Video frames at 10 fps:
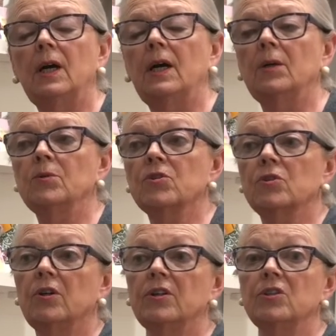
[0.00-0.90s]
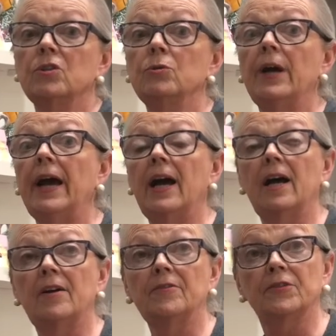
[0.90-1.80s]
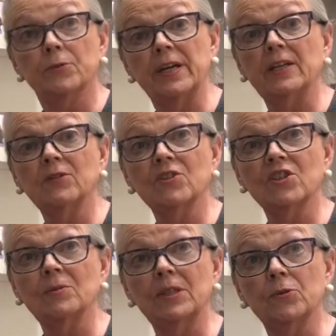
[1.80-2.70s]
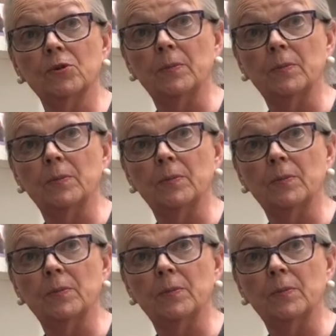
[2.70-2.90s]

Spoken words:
I was going to have 373